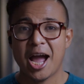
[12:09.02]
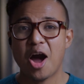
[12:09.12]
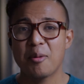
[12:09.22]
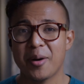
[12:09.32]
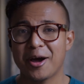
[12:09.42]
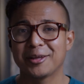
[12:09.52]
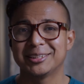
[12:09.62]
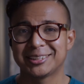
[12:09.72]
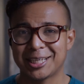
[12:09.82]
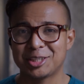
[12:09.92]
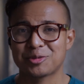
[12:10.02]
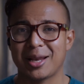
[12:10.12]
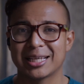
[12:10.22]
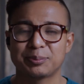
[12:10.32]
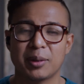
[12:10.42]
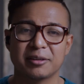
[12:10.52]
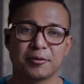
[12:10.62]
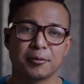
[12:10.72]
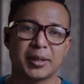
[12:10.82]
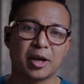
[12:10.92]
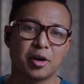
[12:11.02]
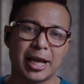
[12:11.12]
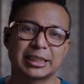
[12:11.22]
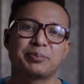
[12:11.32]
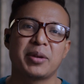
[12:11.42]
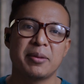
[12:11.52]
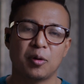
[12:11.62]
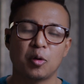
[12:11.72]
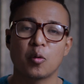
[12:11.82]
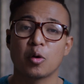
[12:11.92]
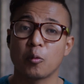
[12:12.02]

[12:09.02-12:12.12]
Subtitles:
how about a decentralized platform that connects people who are